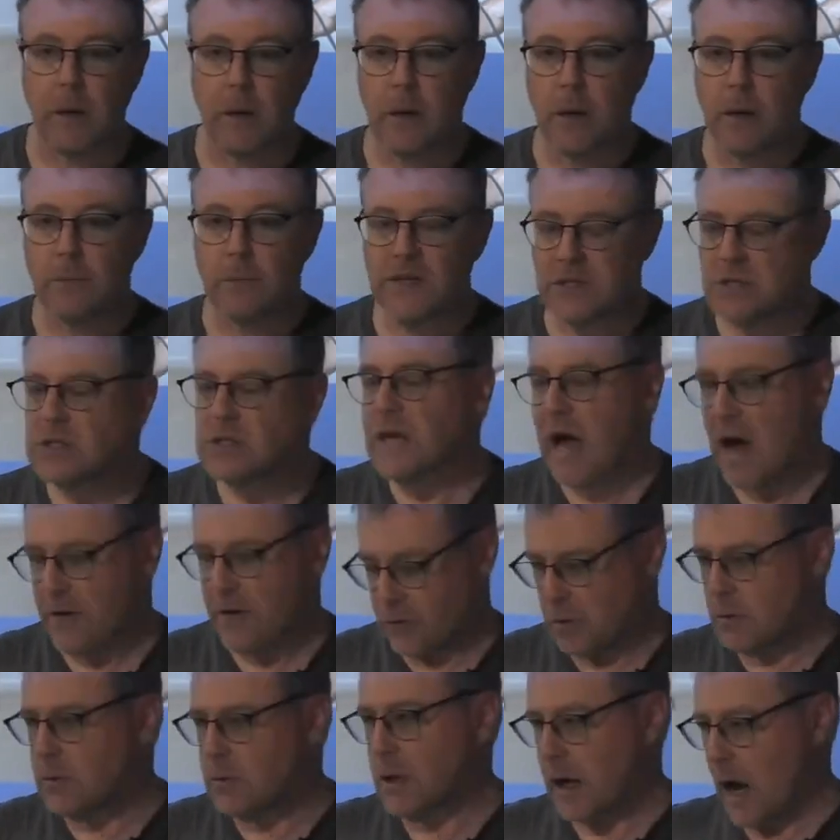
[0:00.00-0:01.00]
This is after
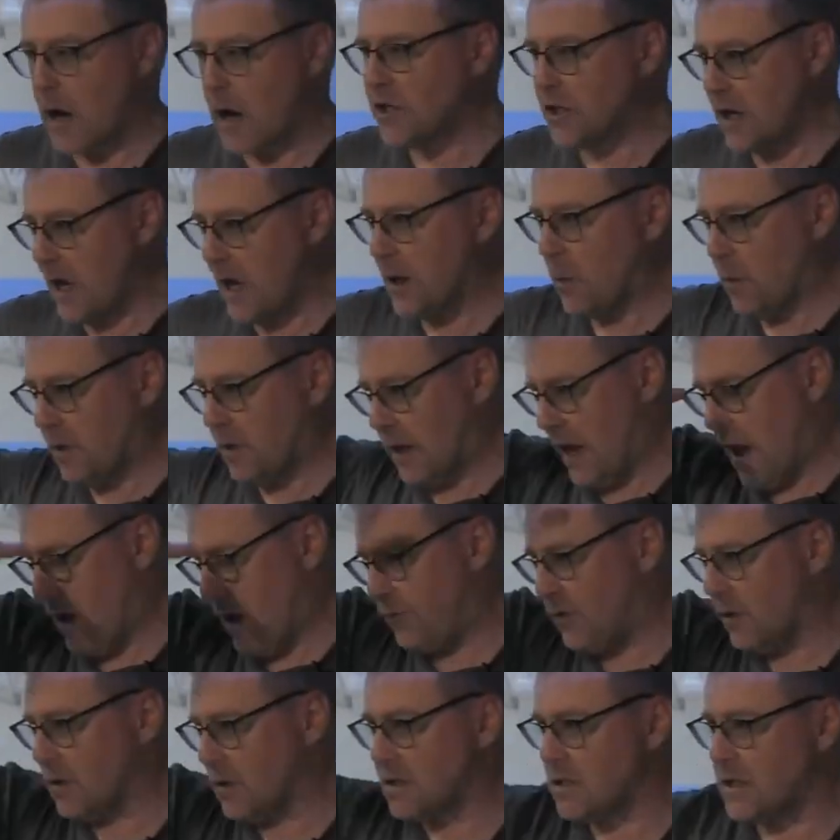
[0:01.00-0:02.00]
negotiating with the
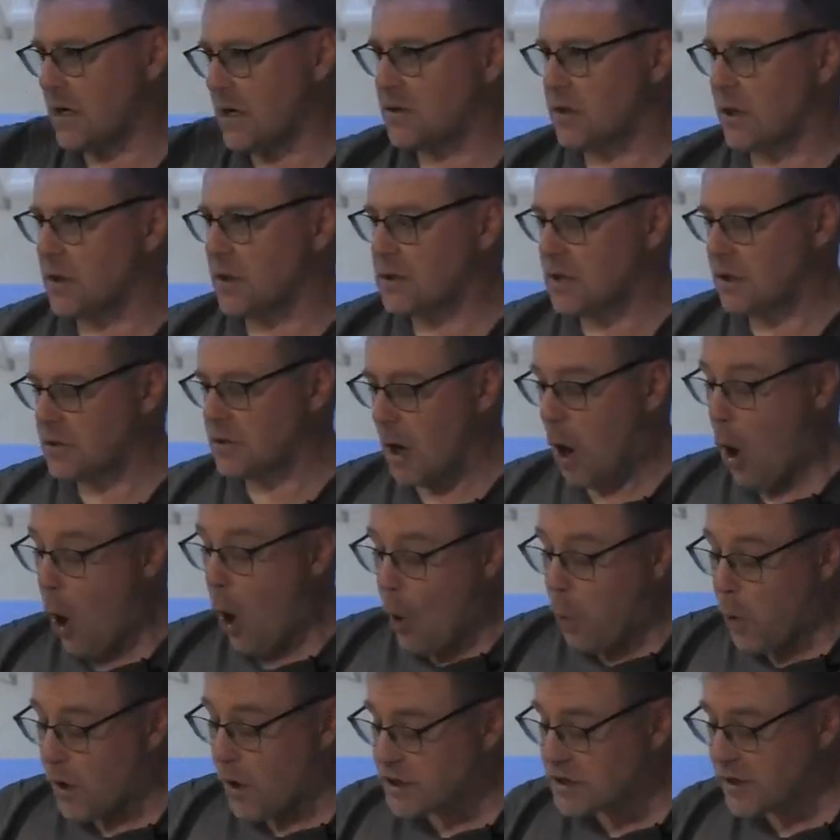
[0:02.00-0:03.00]
airfield, etc., etc.
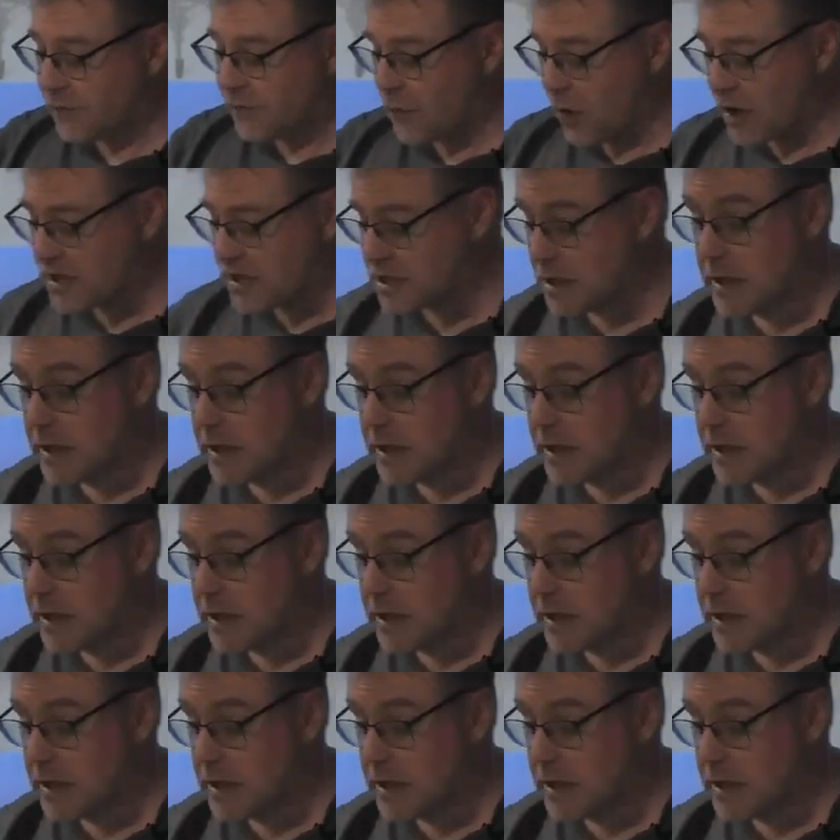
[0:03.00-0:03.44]
Whereas if I said,